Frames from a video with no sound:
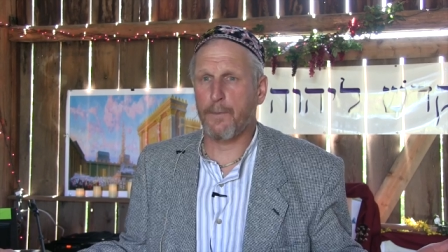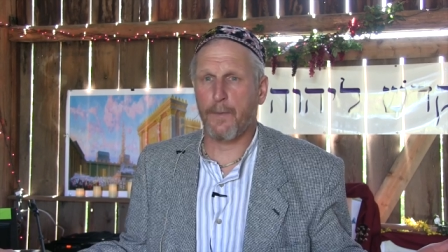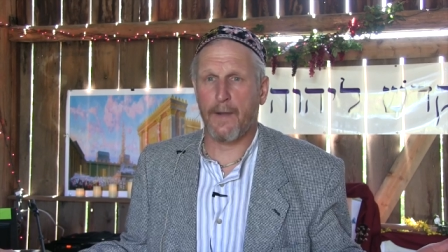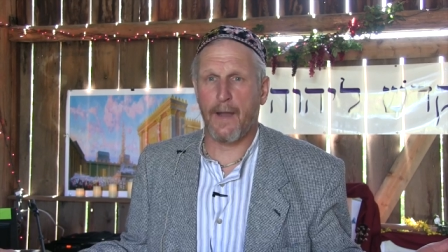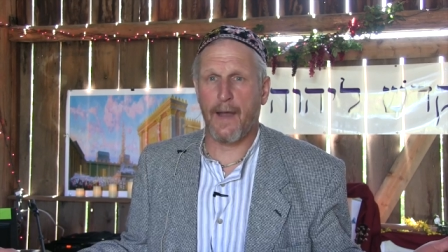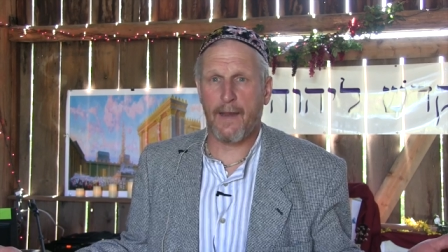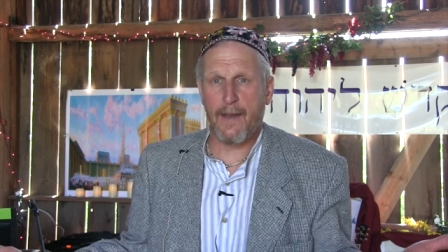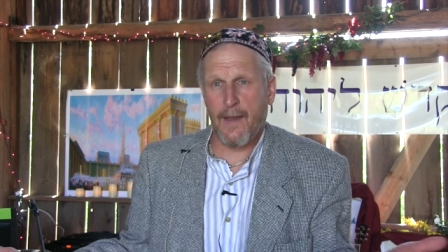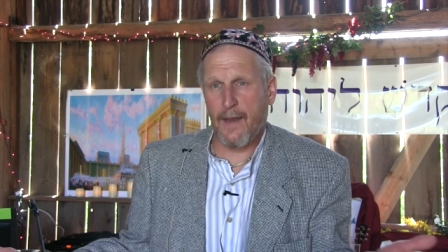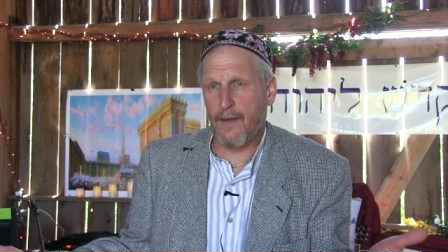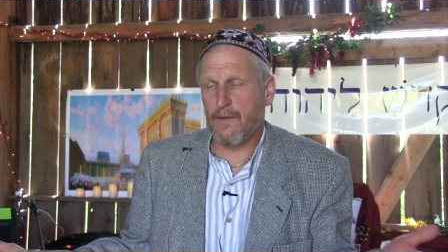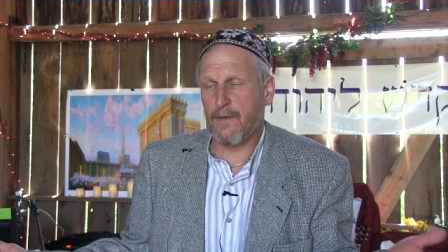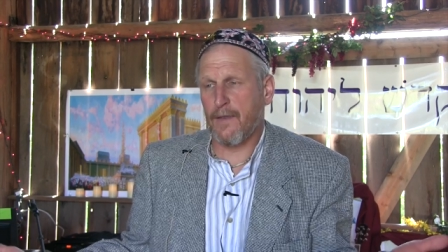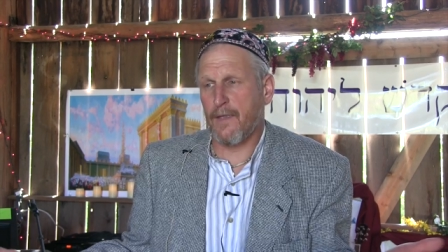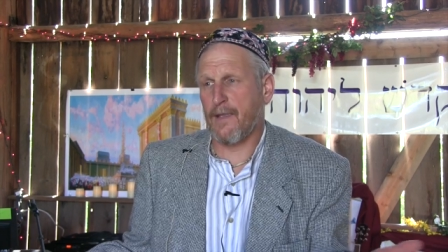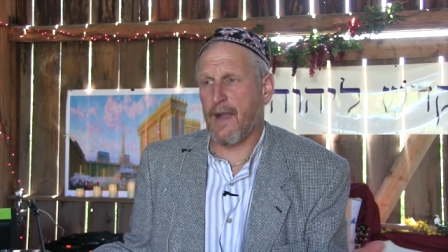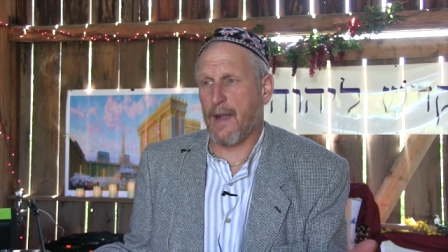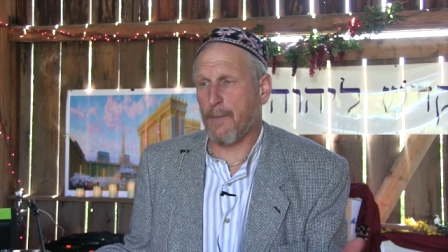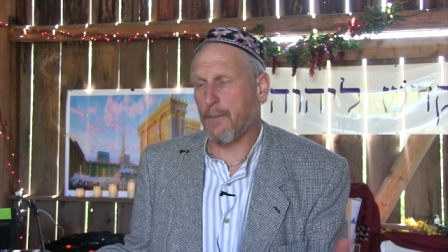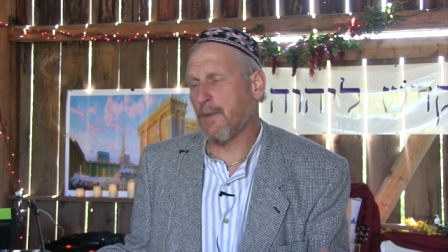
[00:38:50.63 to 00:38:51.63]
but I can't
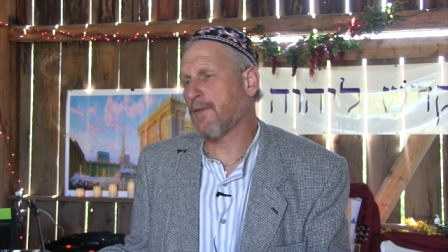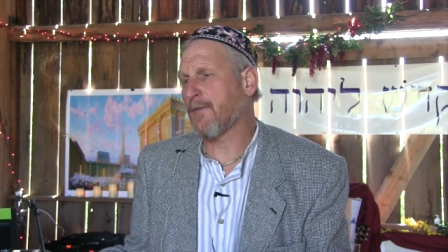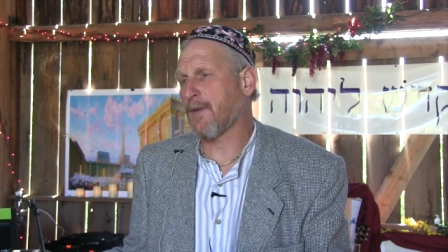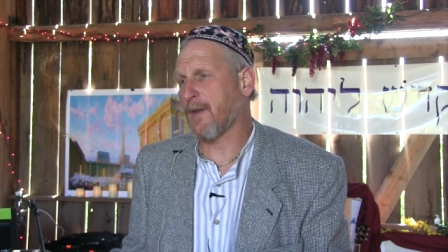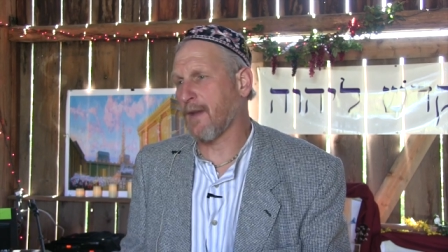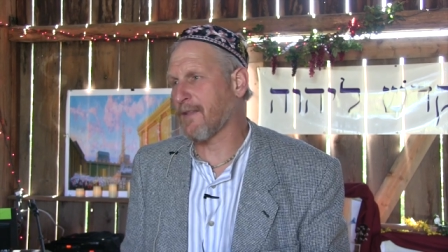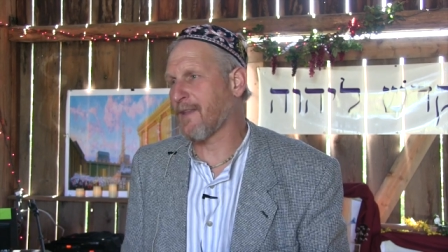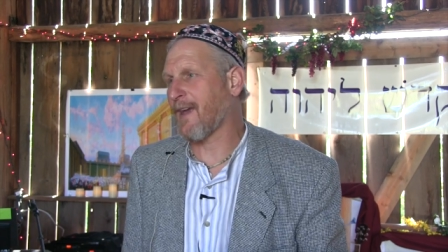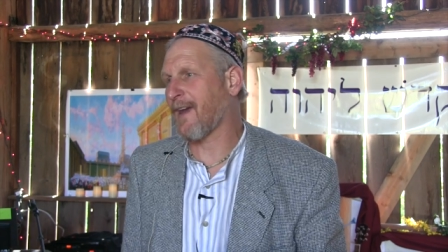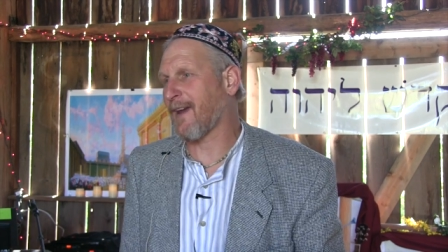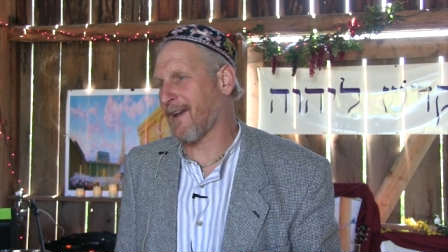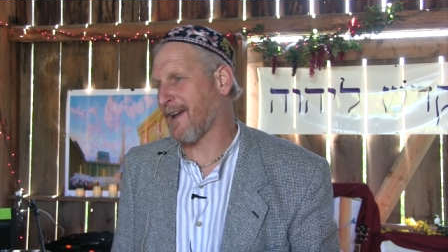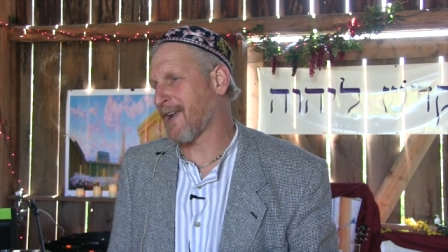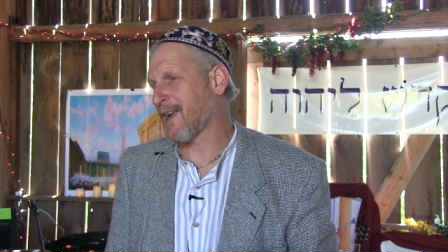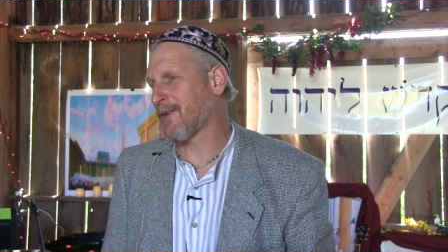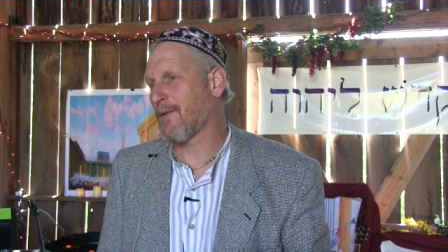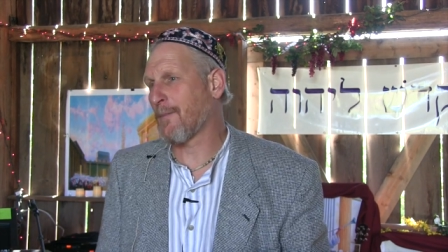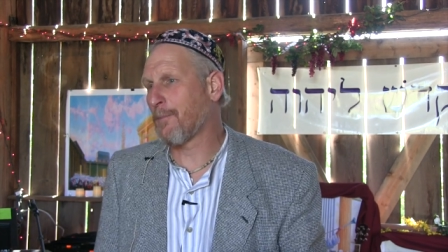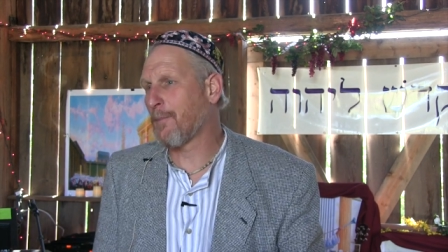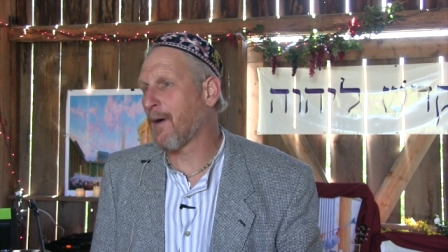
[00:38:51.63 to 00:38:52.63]
say that I'm living in that
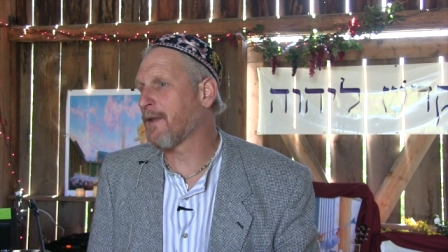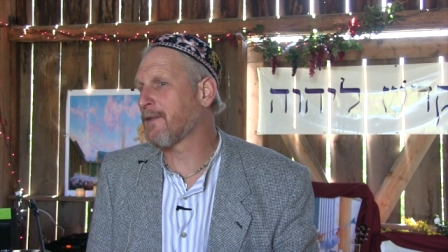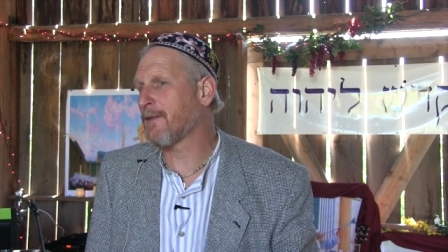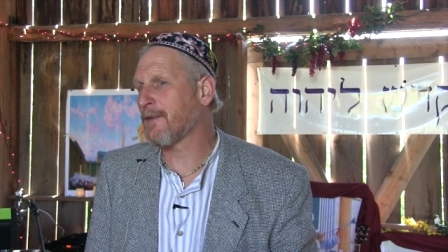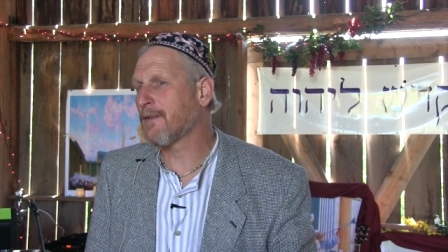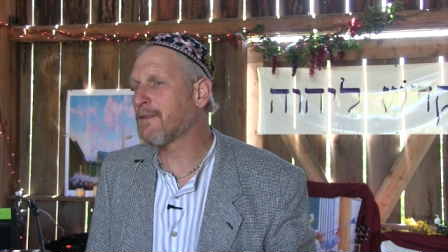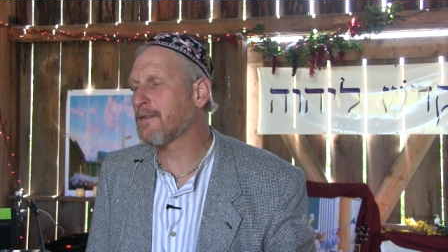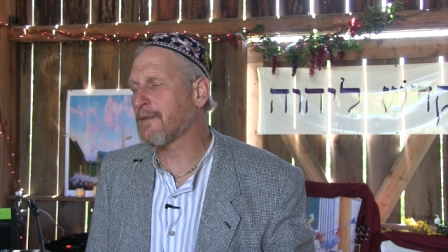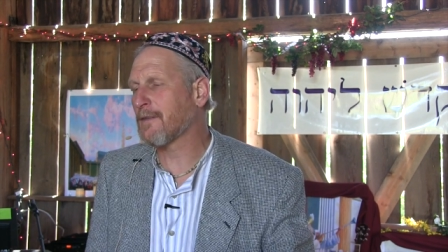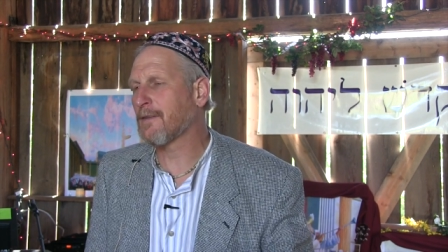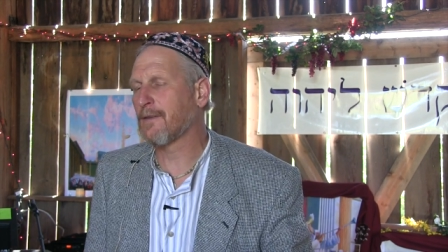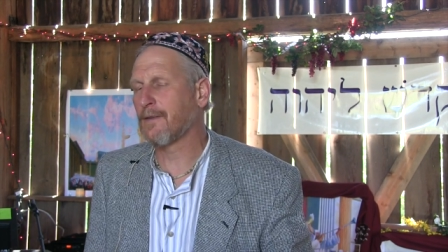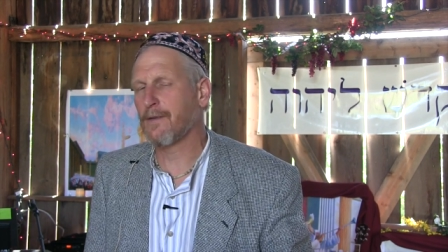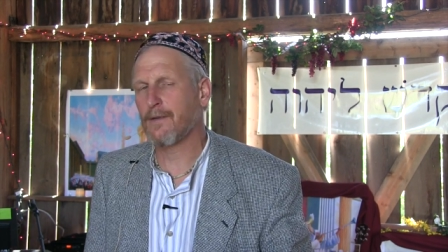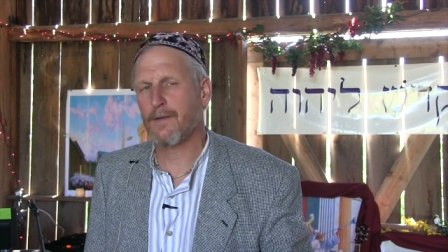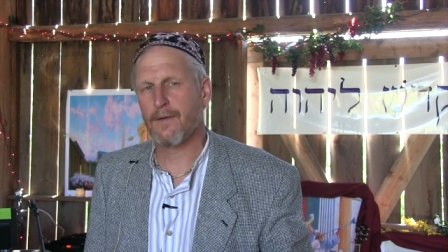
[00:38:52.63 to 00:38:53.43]
kind of abundance.